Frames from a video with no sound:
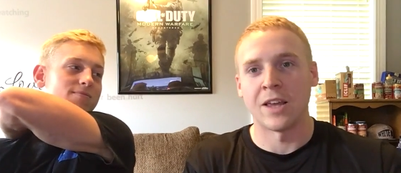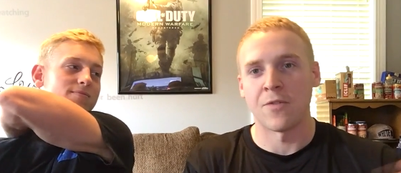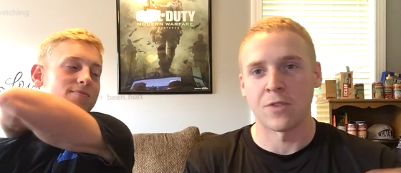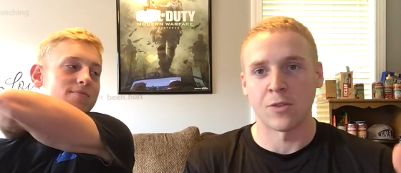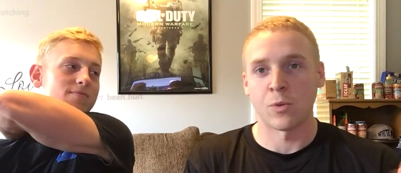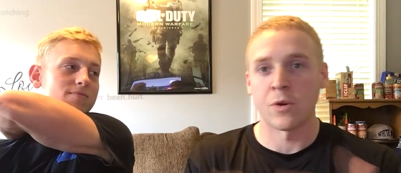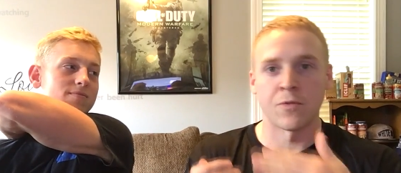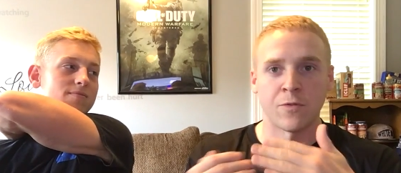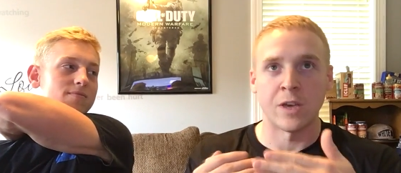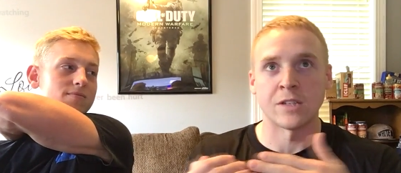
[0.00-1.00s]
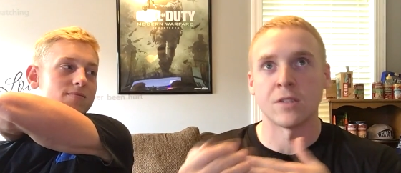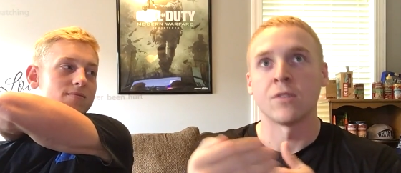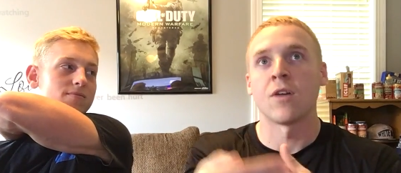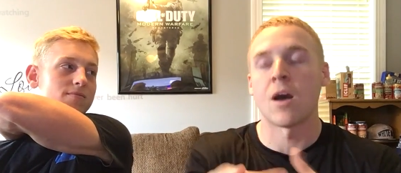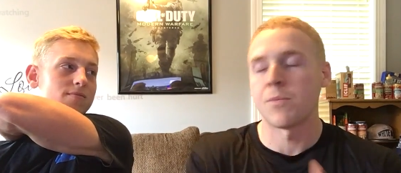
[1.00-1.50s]
Speaker 1: left because we were
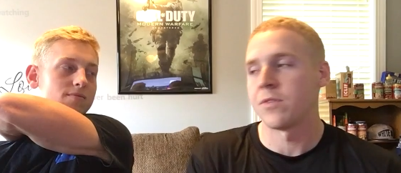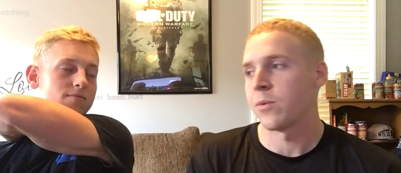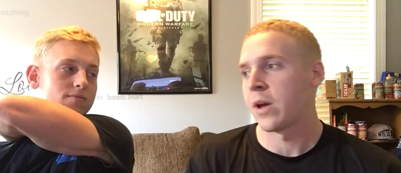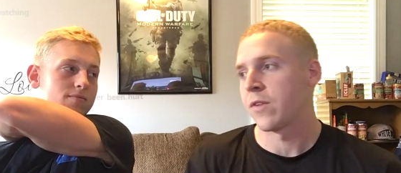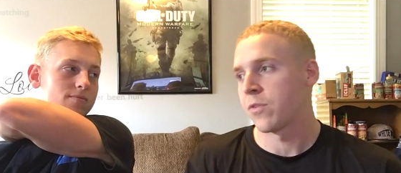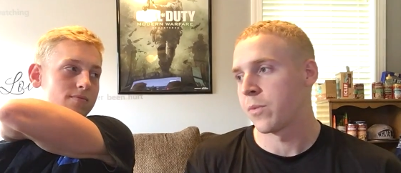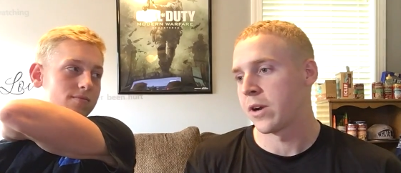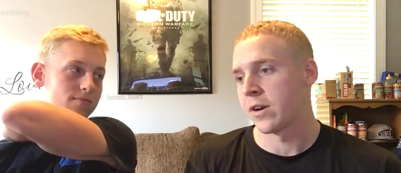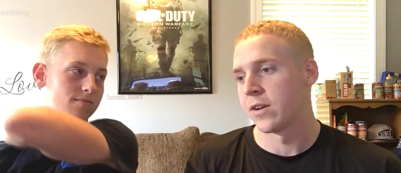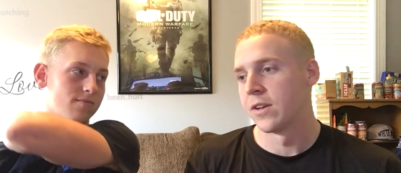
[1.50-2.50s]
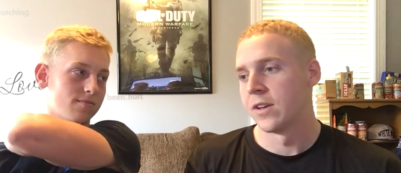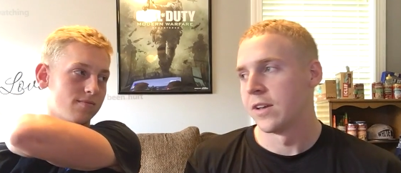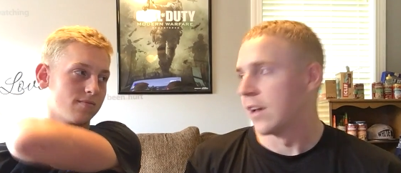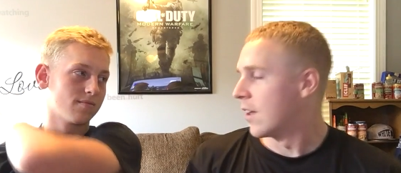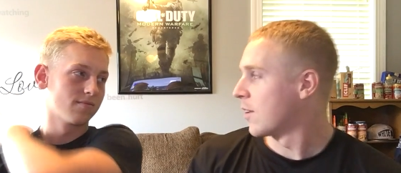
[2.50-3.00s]
facing the opposite way of the mirror.
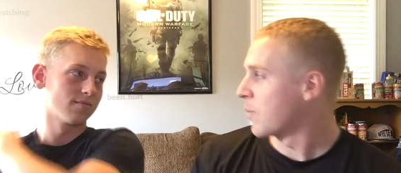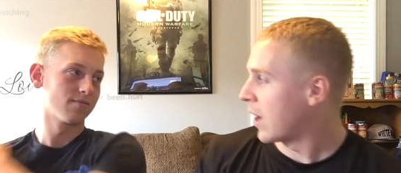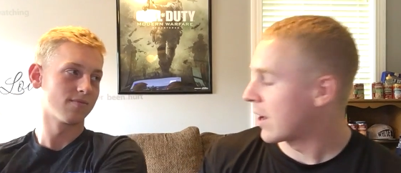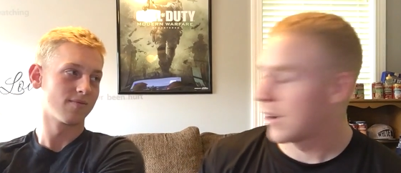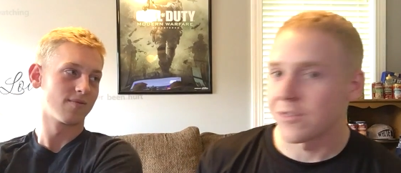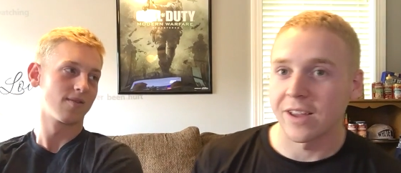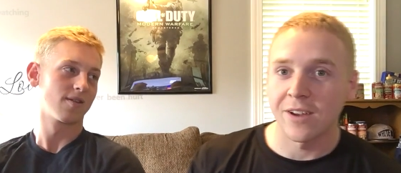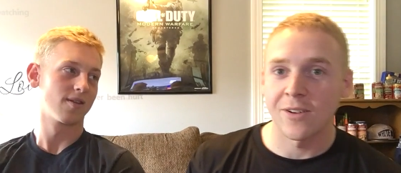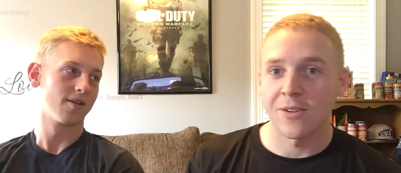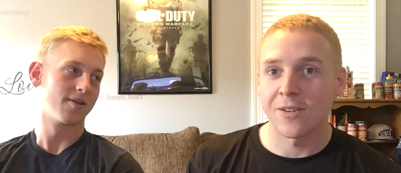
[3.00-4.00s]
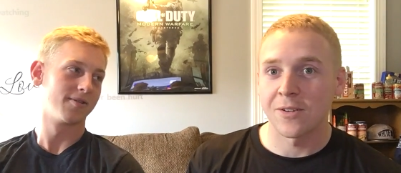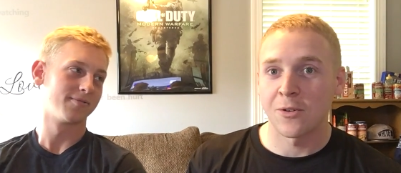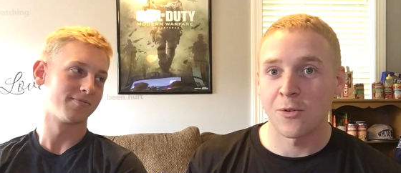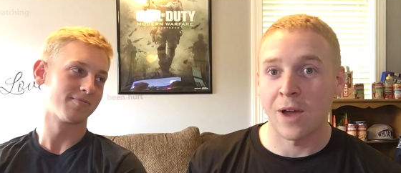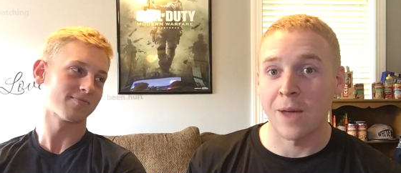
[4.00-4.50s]
I looked back and I was like,
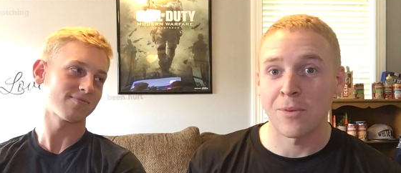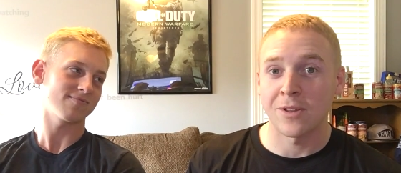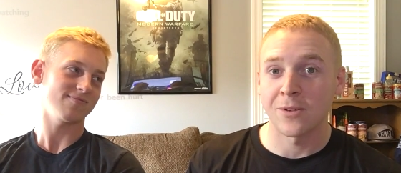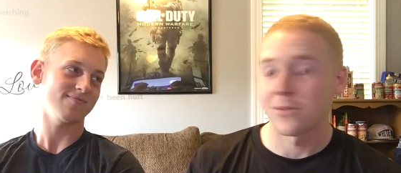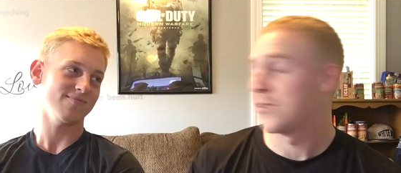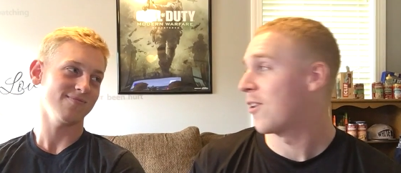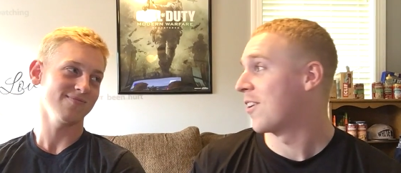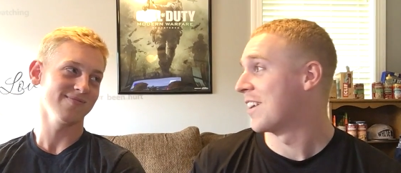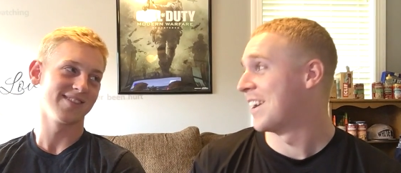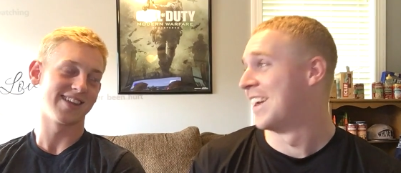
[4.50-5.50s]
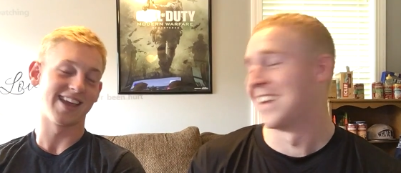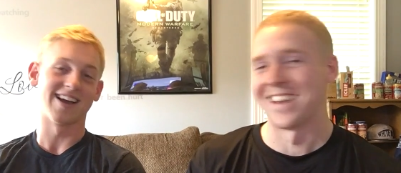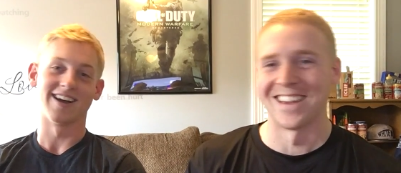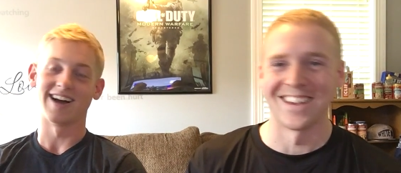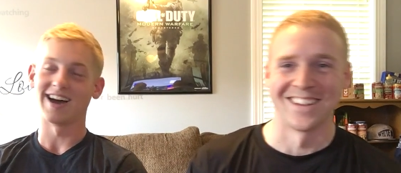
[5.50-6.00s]
crap, I look retarded.
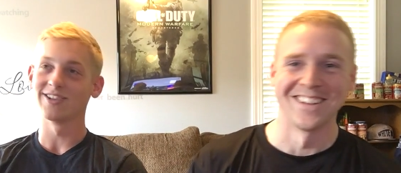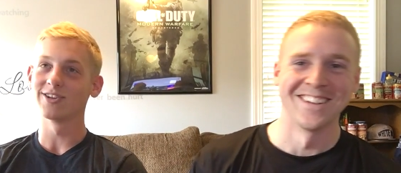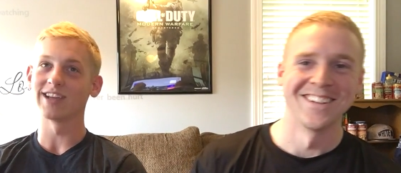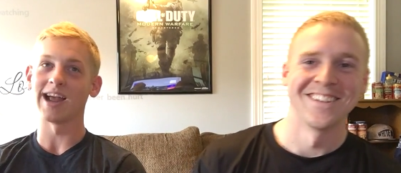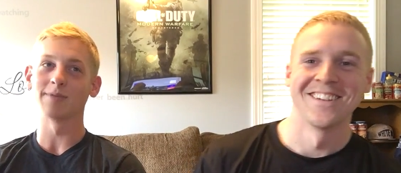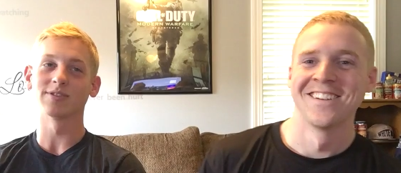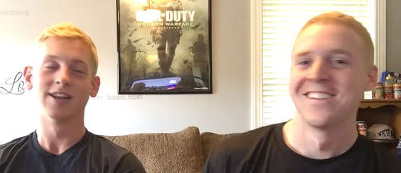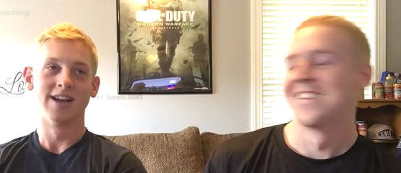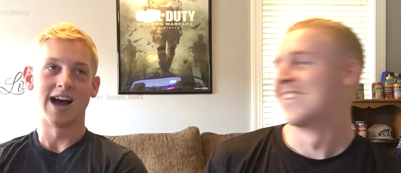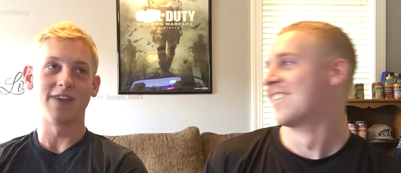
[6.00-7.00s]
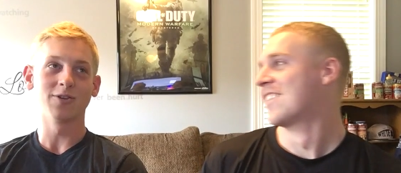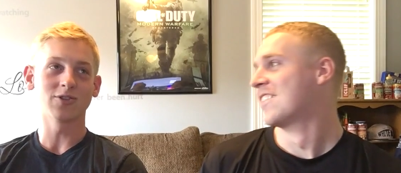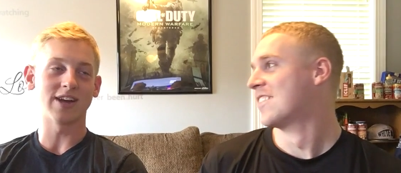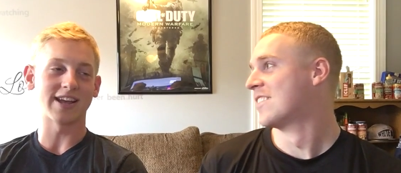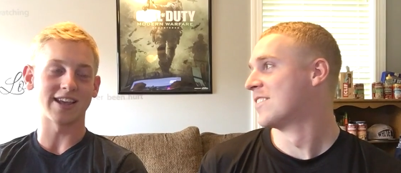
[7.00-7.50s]
Yeah,
Speaker 2: I looked abs I looked
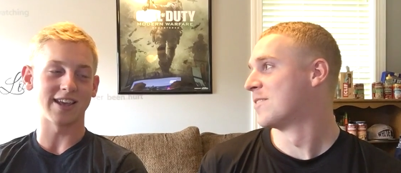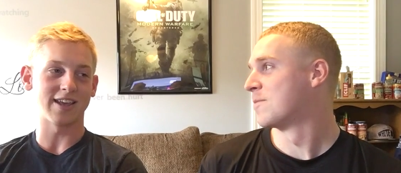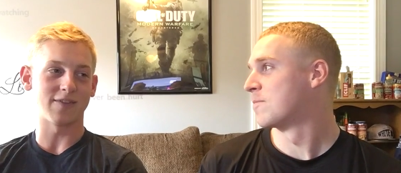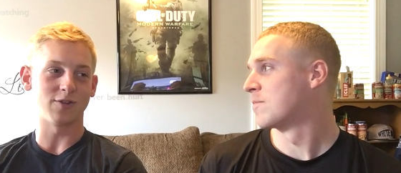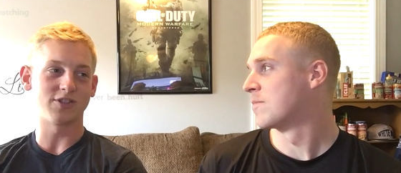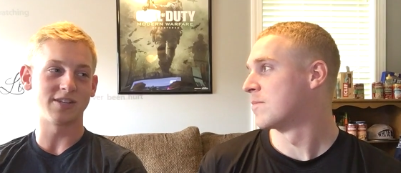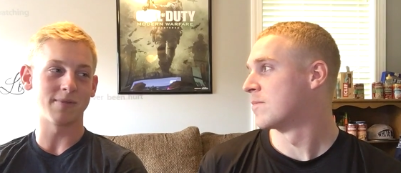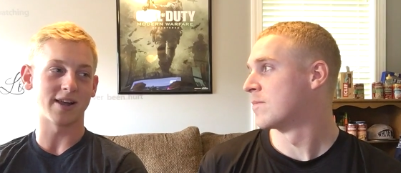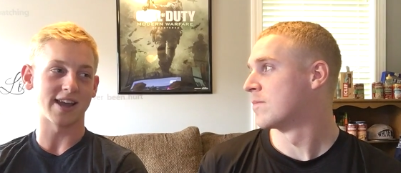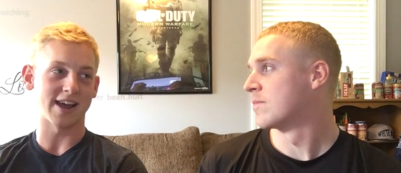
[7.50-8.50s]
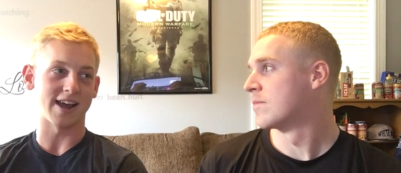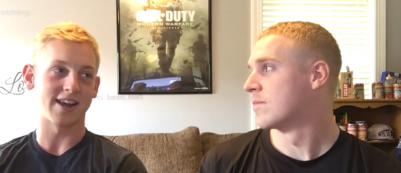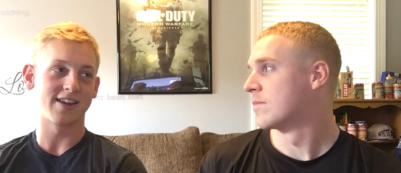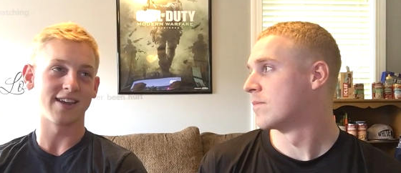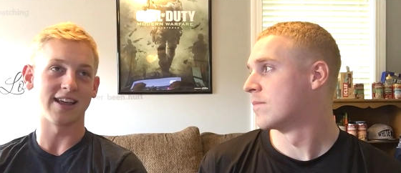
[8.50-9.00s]
like, if you see my
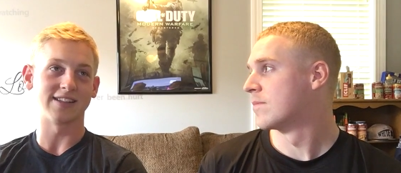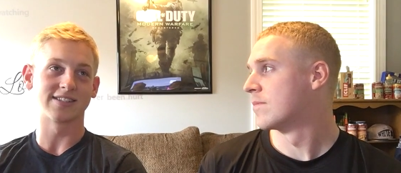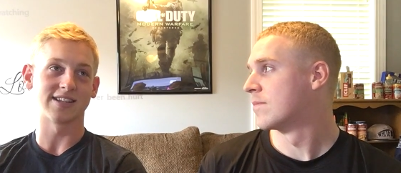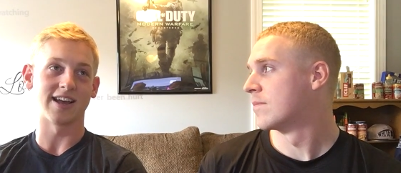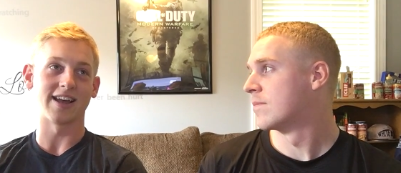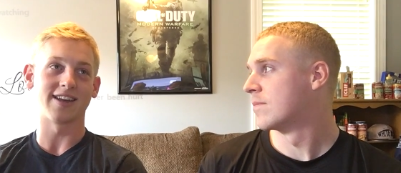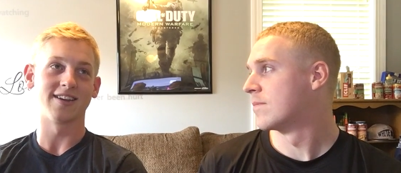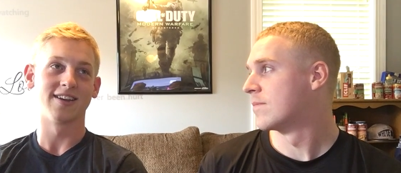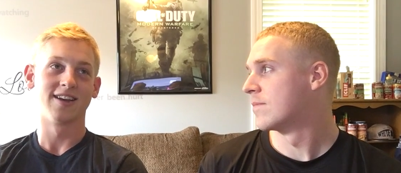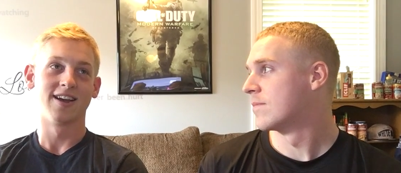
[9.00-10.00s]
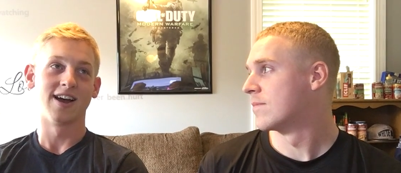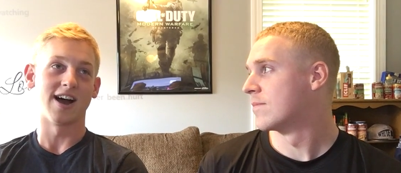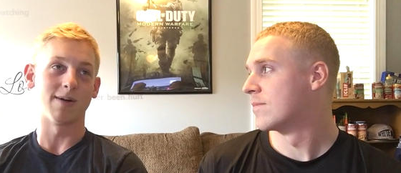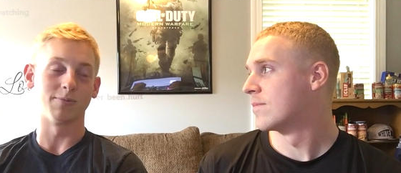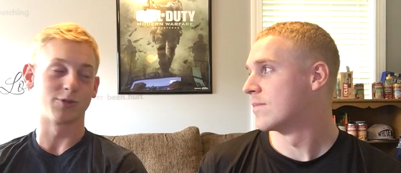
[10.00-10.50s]
cack, it's like
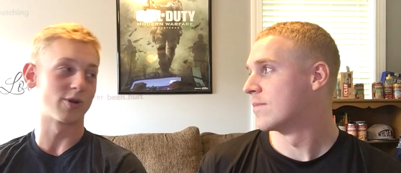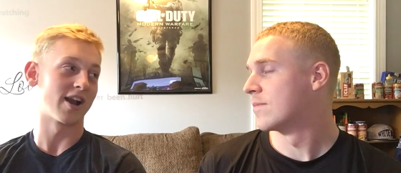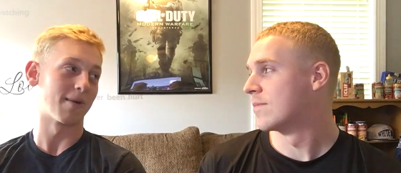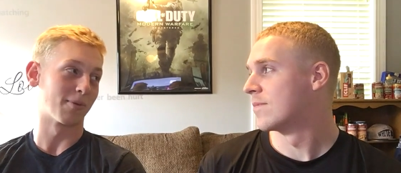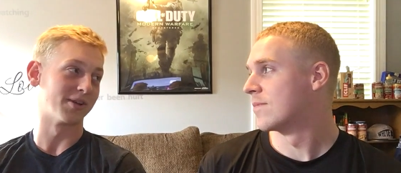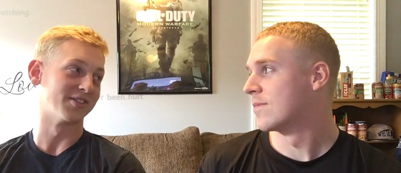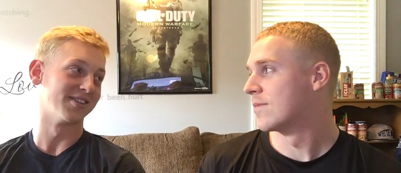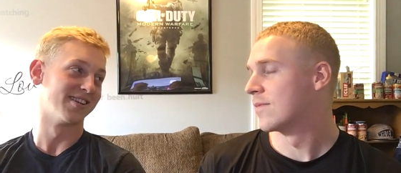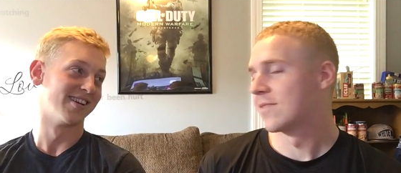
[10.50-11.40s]
I'm straight out of prison.